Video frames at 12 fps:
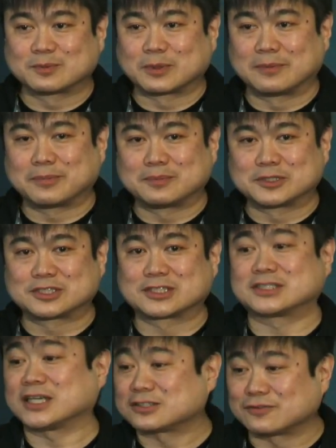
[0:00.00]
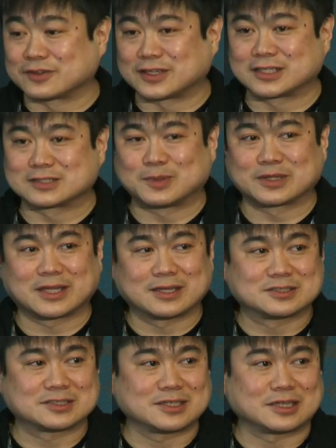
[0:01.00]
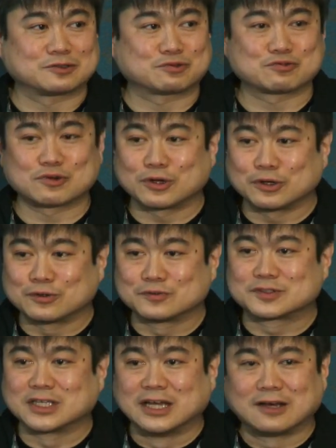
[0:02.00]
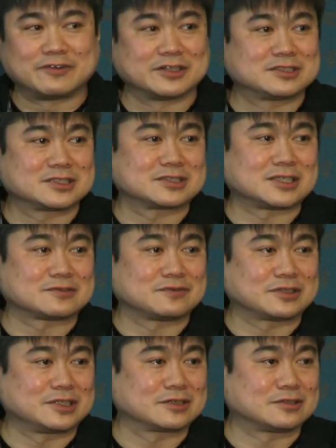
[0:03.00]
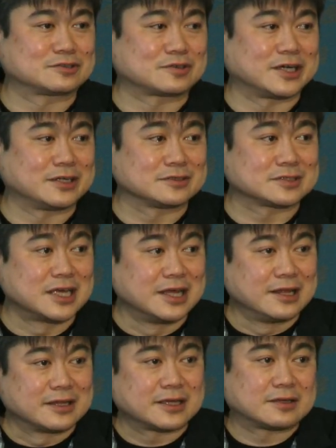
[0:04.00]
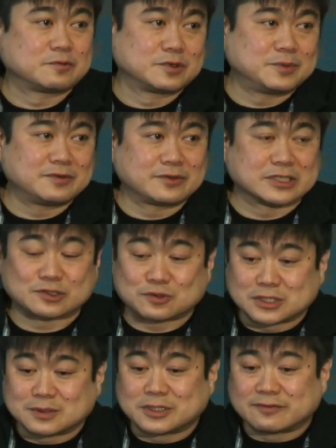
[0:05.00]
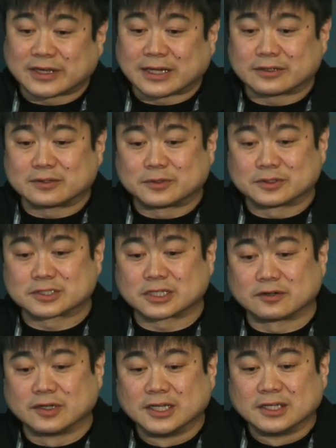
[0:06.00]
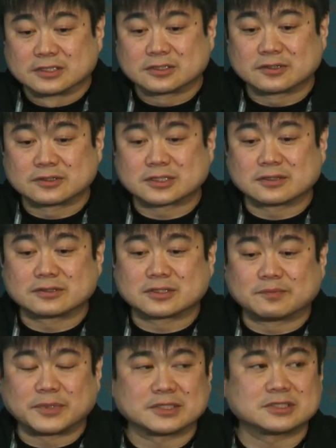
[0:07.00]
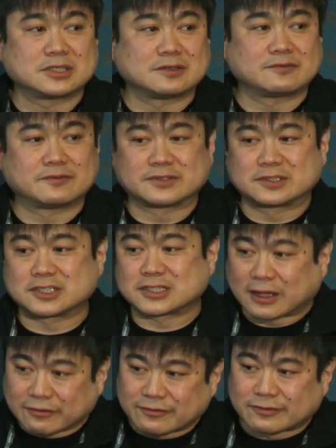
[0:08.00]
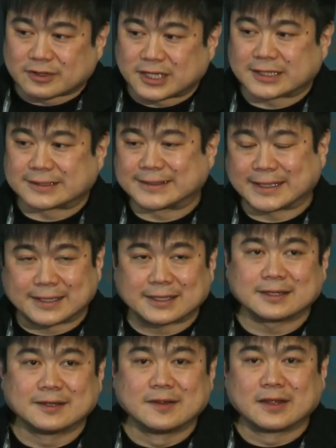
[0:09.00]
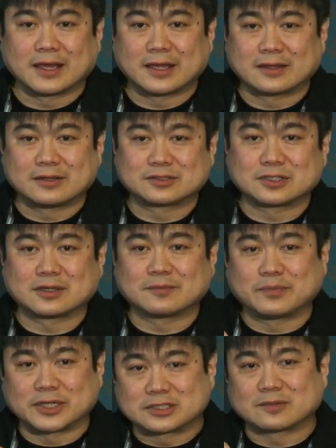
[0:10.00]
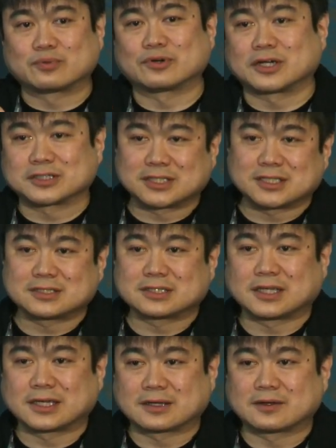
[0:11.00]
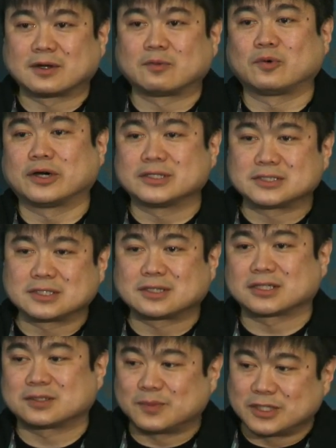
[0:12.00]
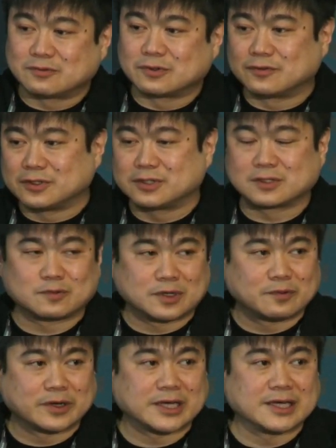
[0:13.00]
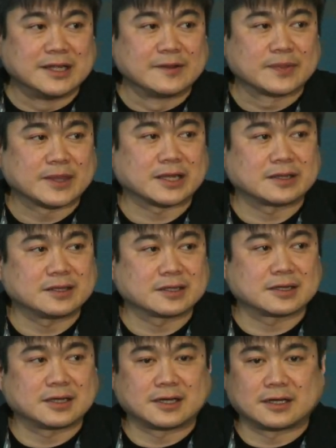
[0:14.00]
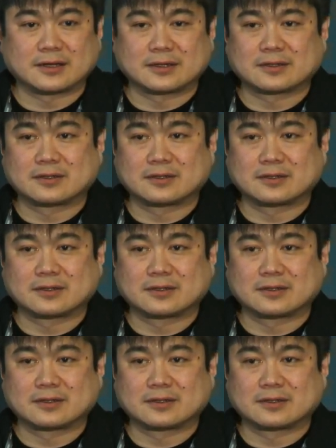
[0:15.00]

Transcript: um, publish successful things, but they sit on troves of unsuccessful clinical trials that would be extremely valuable. So, so there's, a, there's a bunch of stuff like data, and there's a bunch of process like uh, what is it that's being reviewed in what way that I think uh,